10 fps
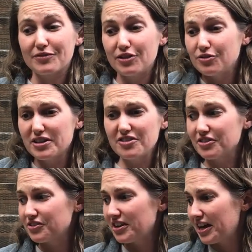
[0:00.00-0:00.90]
You can
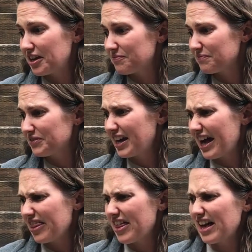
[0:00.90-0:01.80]
just say,
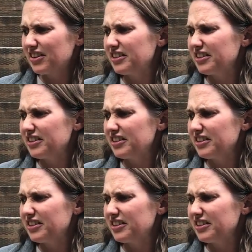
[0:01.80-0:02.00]
yeah, that